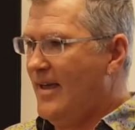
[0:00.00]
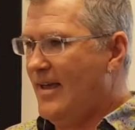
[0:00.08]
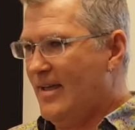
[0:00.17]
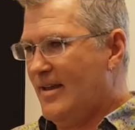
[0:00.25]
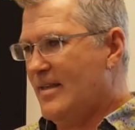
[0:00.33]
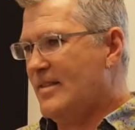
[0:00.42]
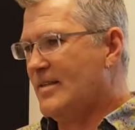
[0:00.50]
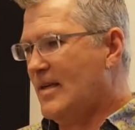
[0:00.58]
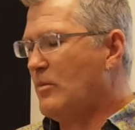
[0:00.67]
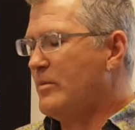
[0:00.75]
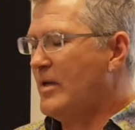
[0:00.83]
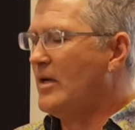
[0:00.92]
And I think that would
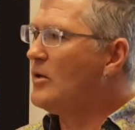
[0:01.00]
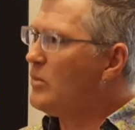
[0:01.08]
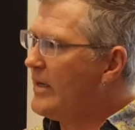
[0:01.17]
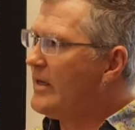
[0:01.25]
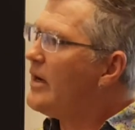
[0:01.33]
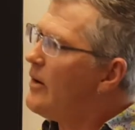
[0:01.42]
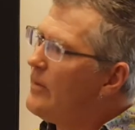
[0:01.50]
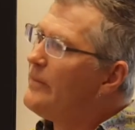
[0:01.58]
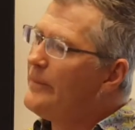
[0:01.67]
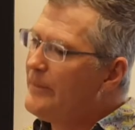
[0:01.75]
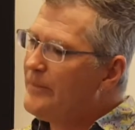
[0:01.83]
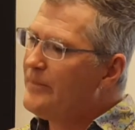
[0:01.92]
be a good way to go.
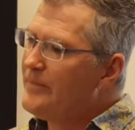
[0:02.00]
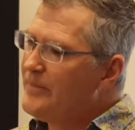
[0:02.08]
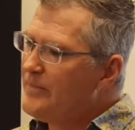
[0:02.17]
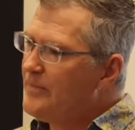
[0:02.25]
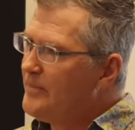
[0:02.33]
It's awesome.